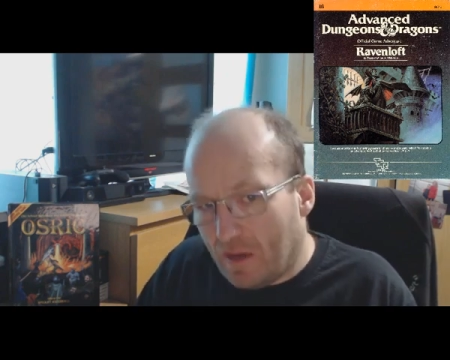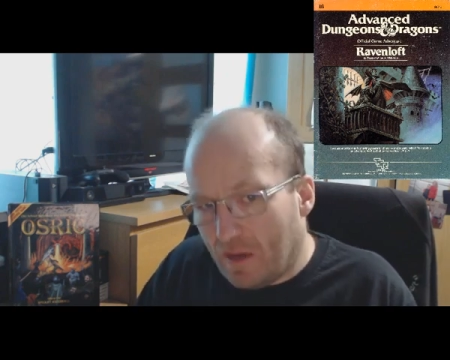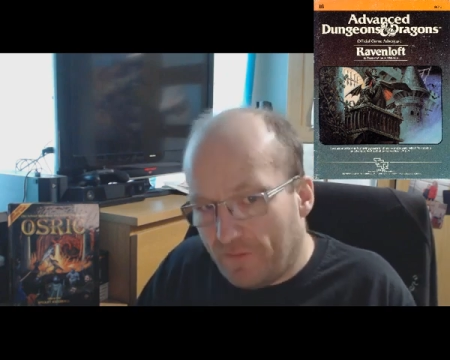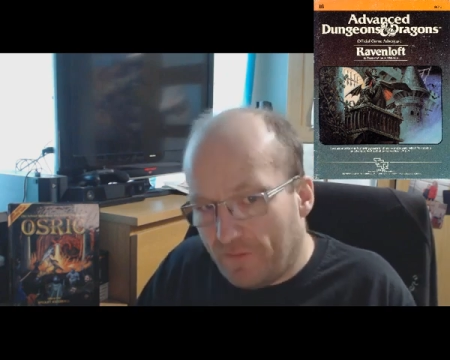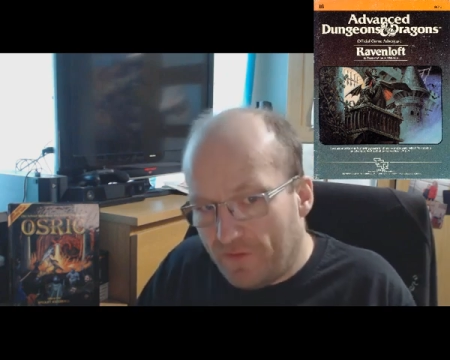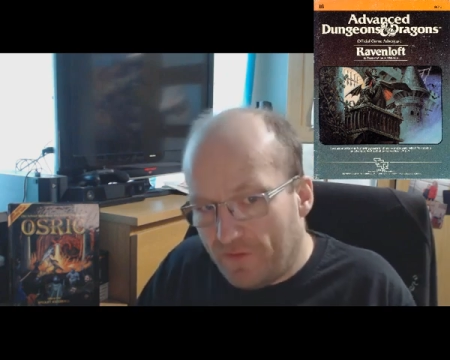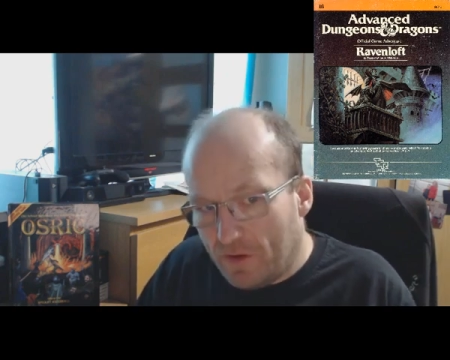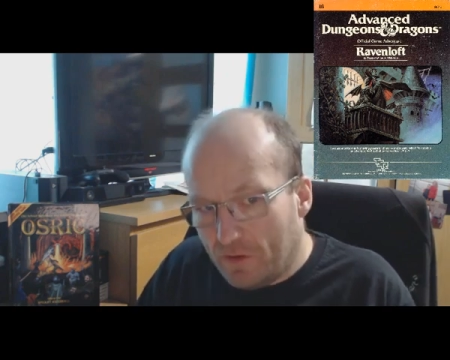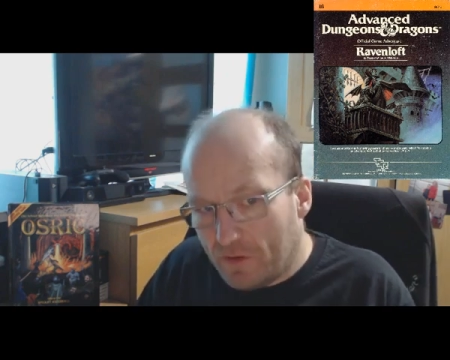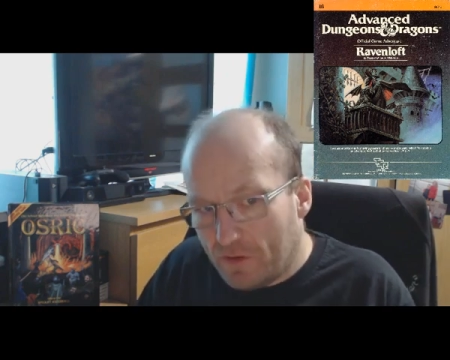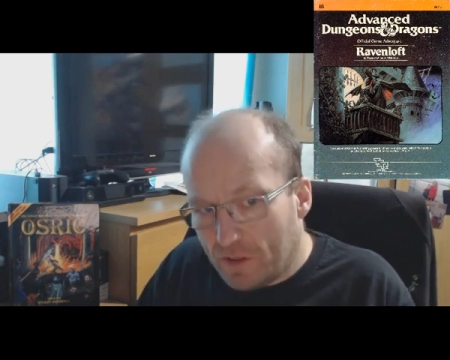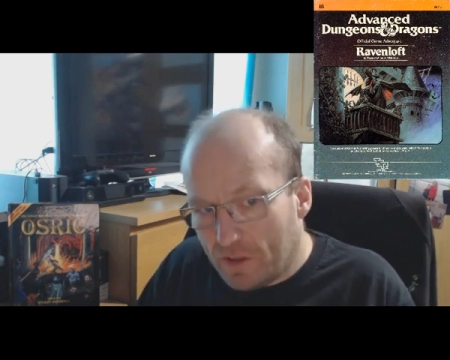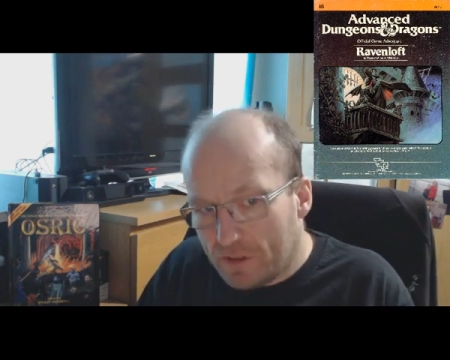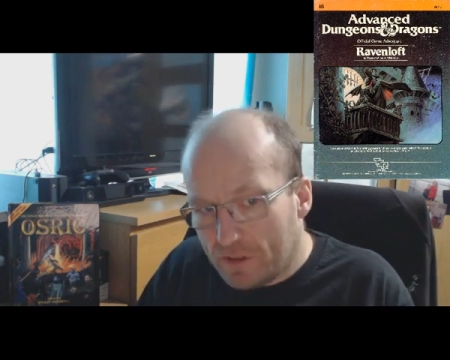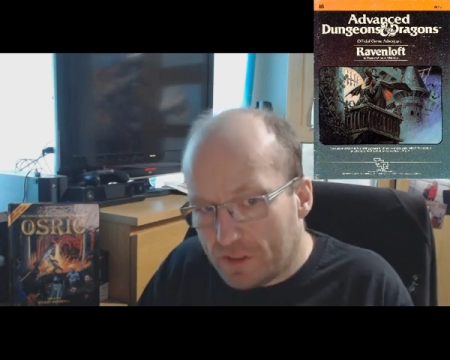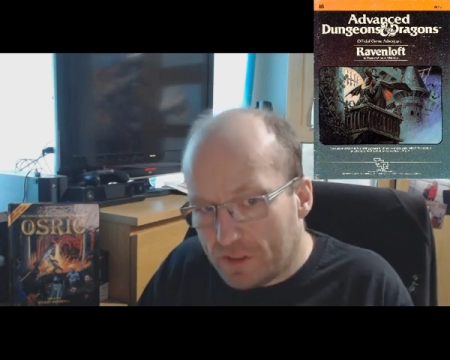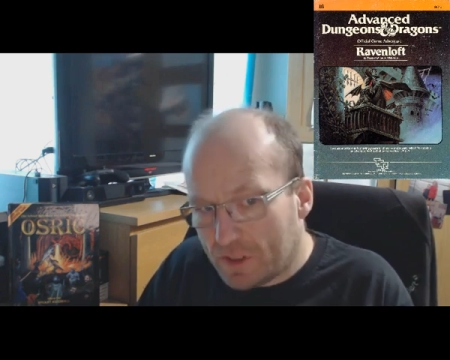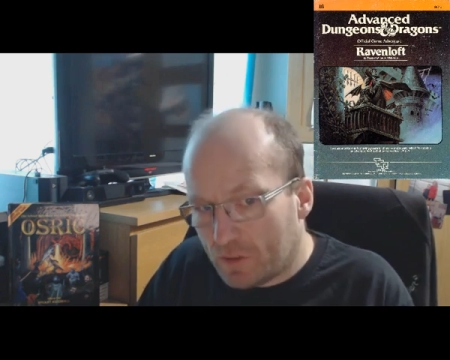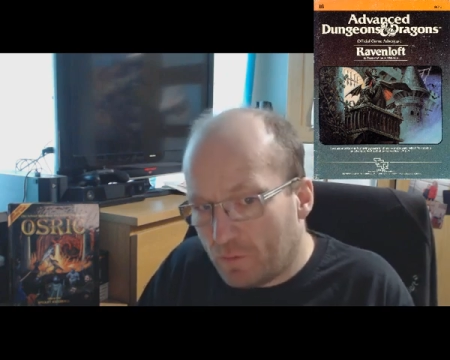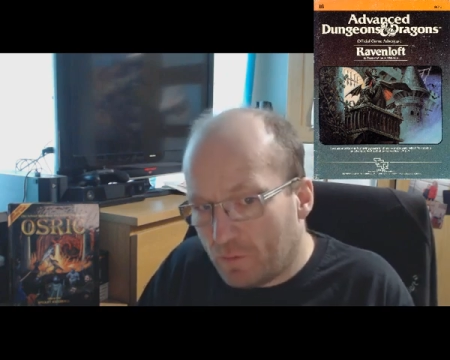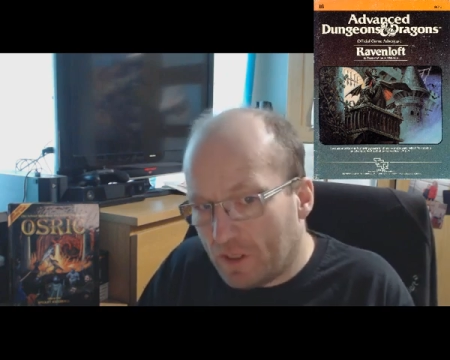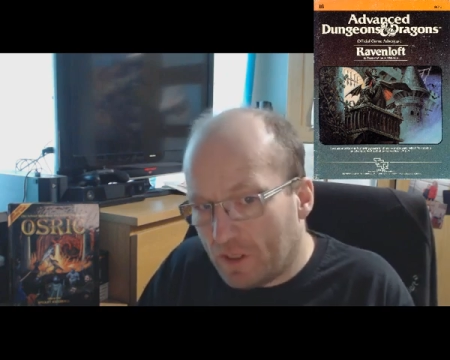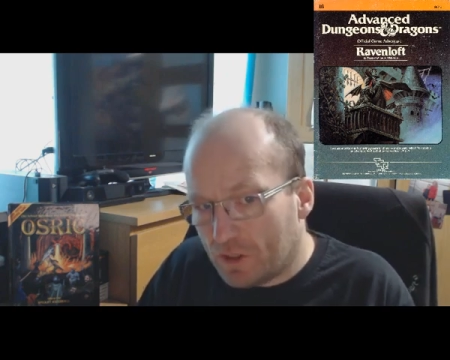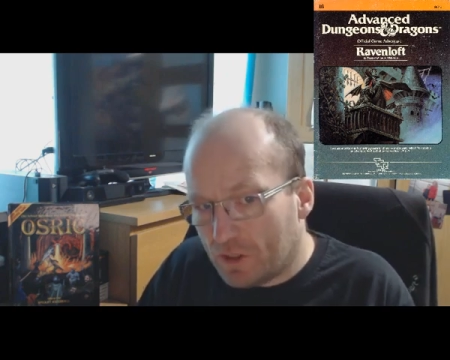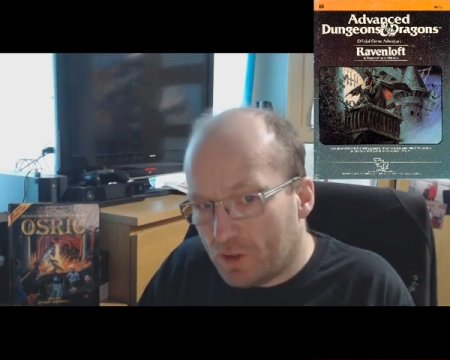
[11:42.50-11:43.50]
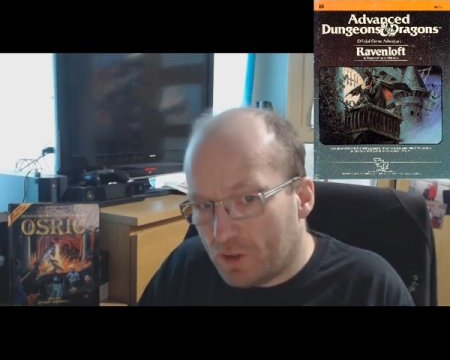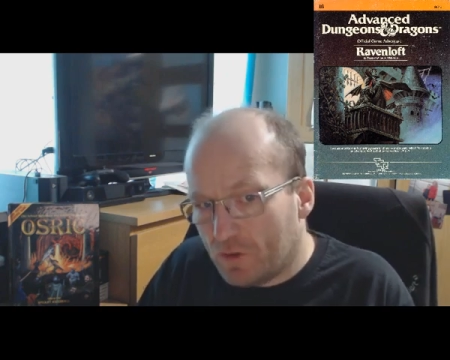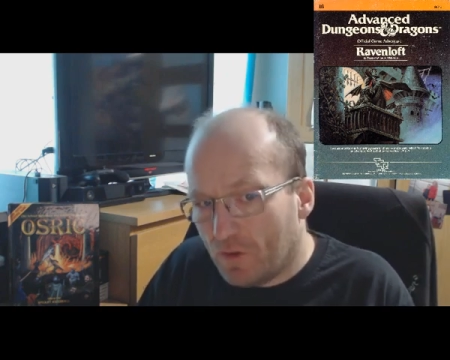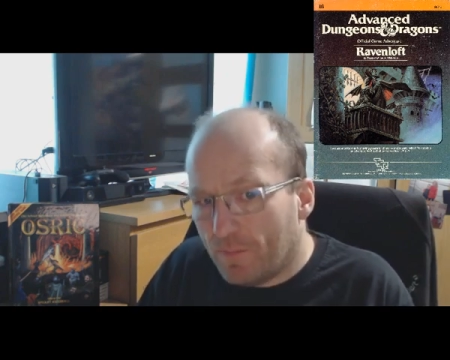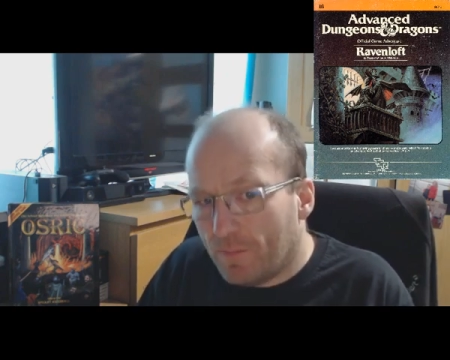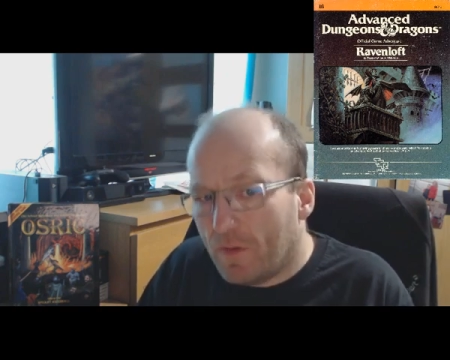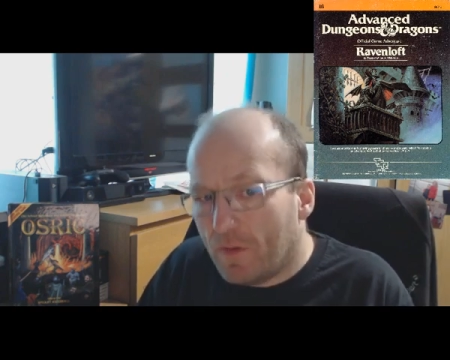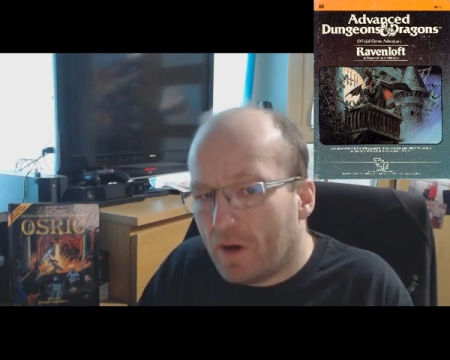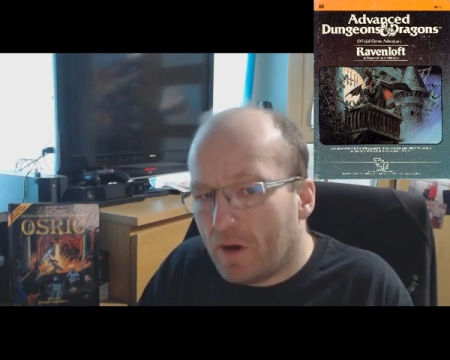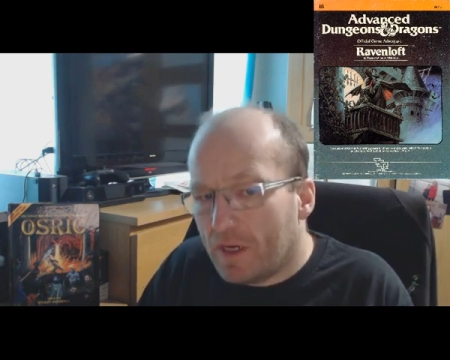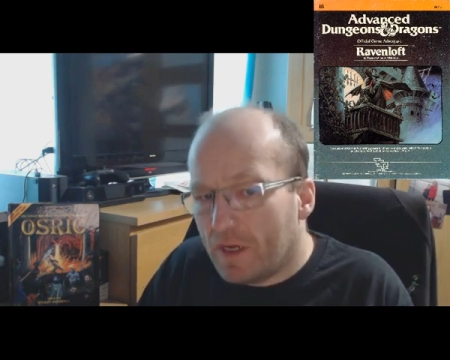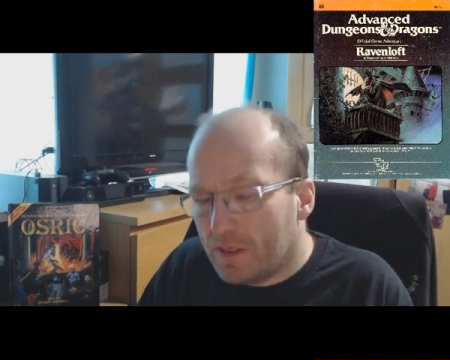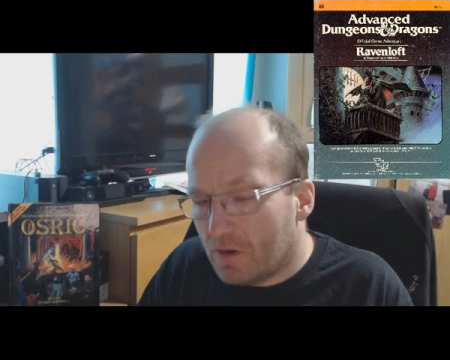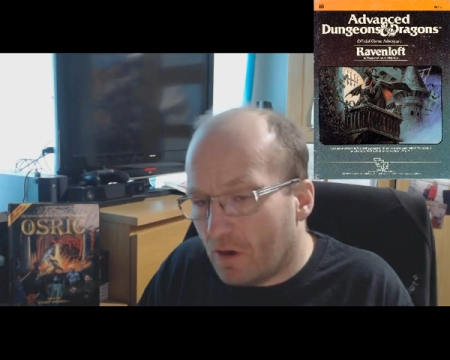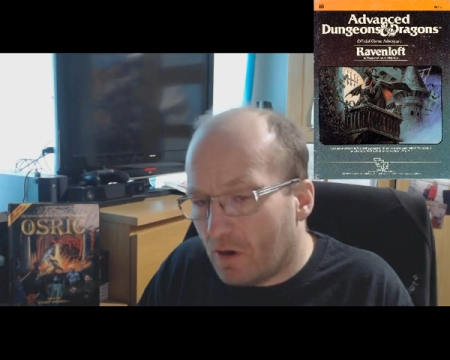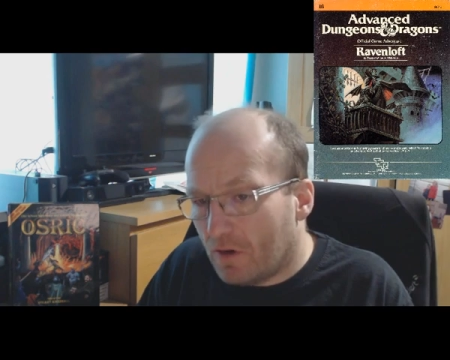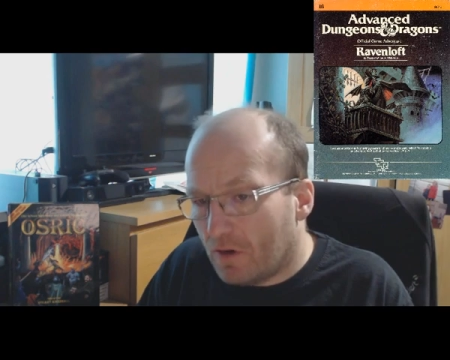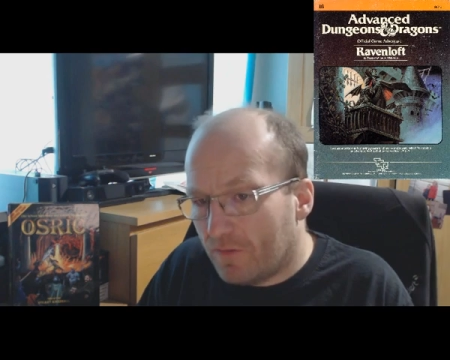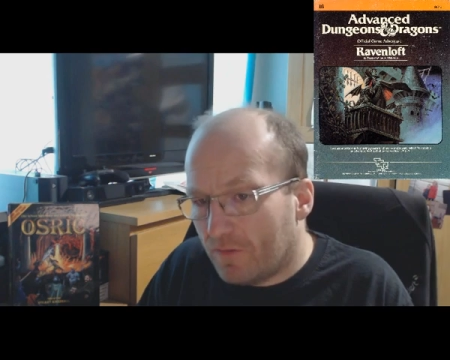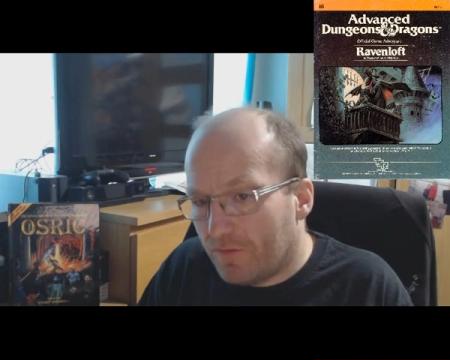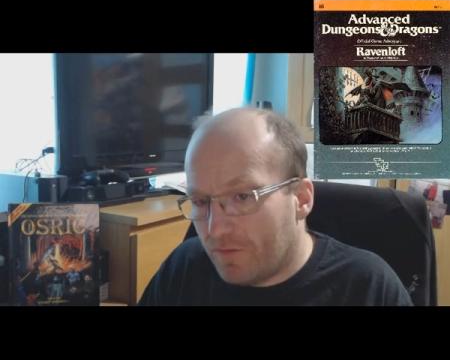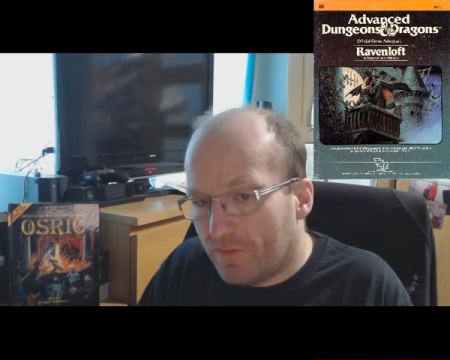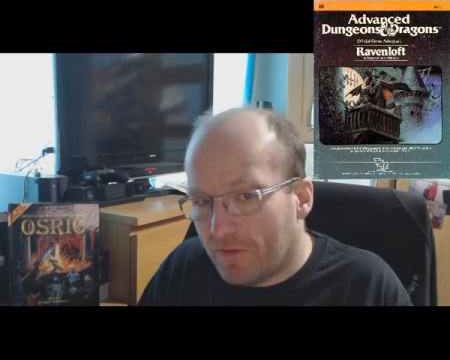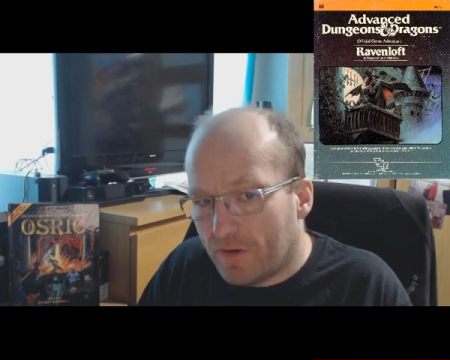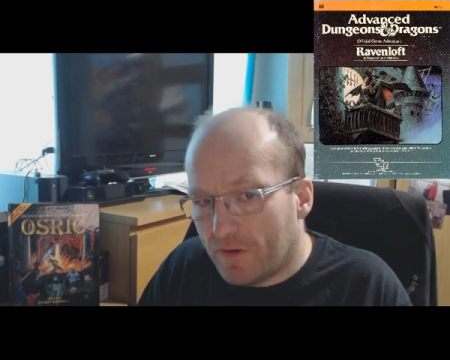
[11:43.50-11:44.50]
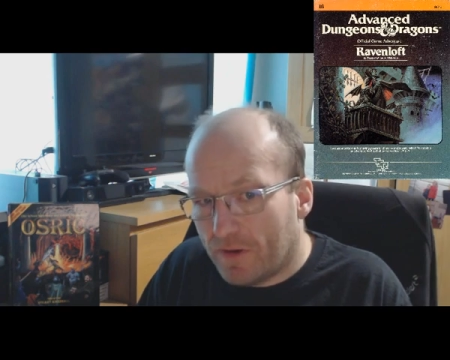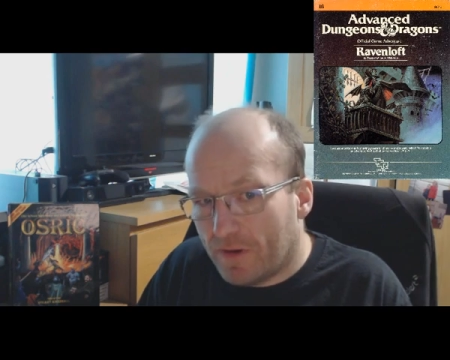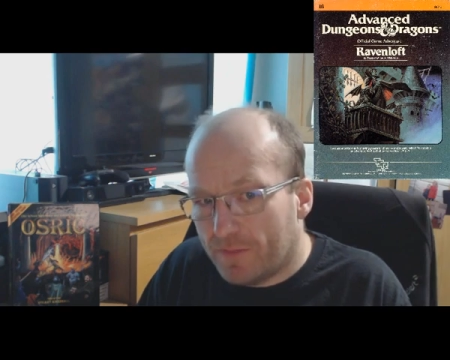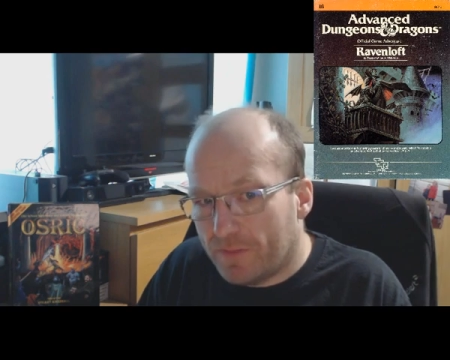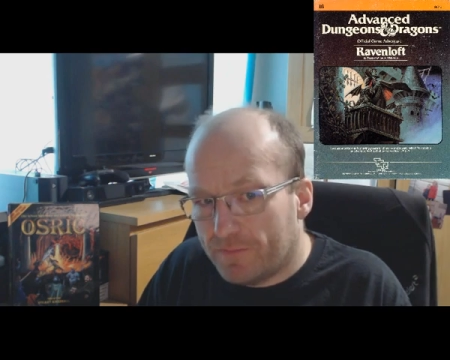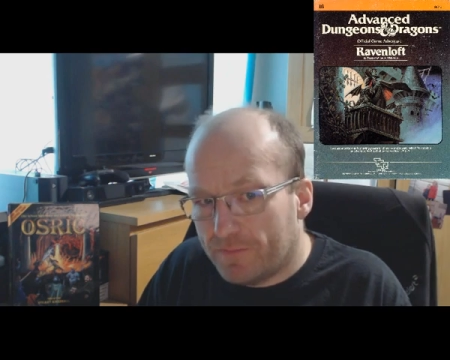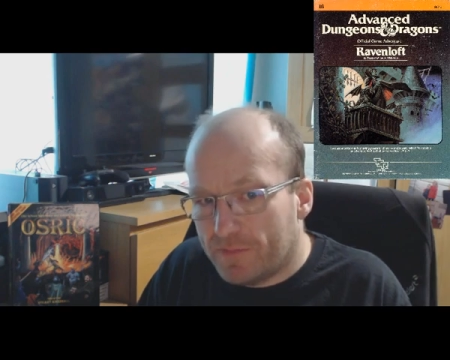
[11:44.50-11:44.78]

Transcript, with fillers: If you can switch your mind off